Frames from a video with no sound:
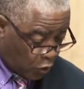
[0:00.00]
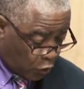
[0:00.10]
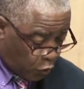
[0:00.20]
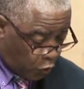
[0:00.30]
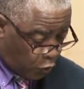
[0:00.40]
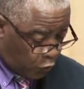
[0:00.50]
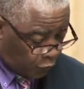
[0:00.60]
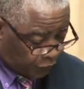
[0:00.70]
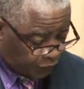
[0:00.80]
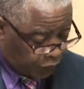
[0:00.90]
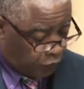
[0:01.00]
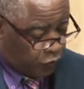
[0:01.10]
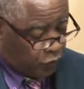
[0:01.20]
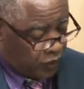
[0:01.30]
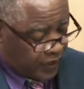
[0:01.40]
who
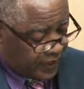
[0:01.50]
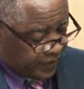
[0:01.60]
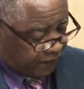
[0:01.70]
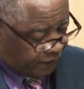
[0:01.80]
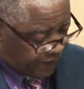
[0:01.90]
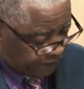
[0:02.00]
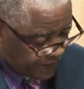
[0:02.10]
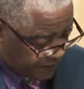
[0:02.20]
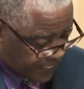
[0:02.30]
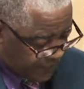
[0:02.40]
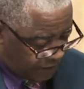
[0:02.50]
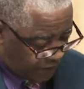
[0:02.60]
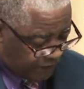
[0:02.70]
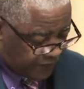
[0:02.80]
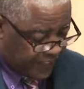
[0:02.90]
through the
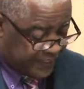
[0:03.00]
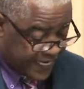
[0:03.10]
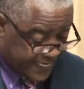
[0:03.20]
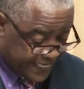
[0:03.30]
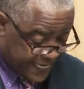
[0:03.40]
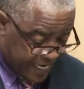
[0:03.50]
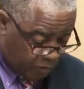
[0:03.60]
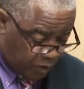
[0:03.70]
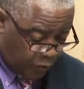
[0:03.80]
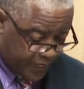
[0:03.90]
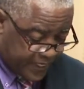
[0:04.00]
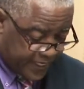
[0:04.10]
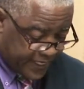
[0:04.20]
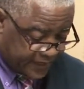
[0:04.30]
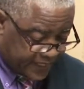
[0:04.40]
1950s and again between the
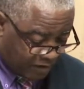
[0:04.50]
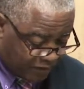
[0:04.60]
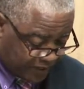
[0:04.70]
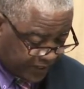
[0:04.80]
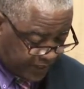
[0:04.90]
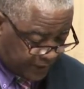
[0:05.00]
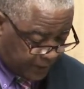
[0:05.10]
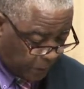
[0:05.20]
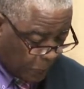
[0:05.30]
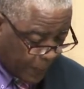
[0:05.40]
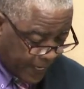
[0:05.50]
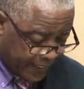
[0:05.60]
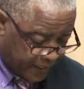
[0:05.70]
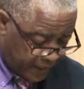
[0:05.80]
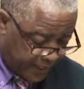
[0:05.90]
late 70s and
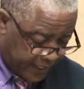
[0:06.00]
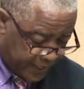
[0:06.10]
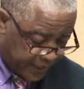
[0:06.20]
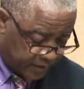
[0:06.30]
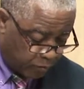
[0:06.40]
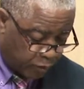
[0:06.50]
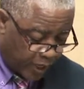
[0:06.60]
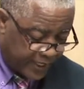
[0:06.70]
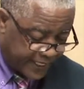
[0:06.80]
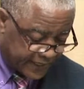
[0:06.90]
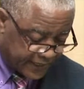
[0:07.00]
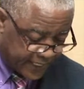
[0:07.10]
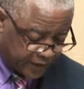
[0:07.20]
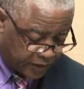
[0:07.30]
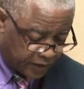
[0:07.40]
the early 80s brought
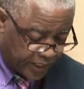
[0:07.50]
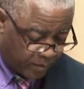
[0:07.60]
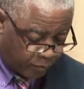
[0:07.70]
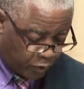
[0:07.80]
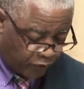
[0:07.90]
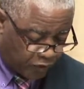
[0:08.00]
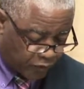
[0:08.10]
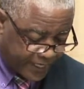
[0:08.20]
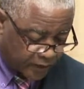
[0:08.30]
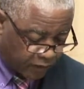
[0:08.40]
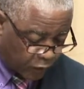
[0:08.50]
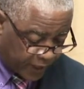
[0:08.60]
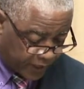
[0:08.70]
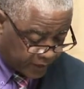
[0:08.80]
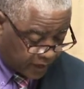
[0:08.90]
legislation to improve the rights of
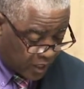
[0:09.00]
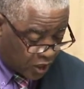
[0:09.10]
workers,